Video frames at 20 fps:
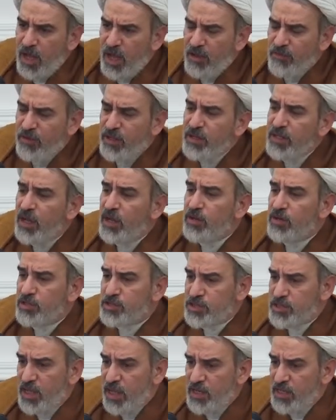have any
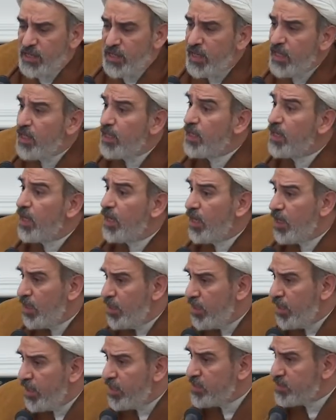understanding,
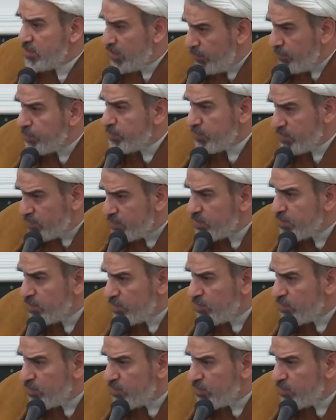illa, except,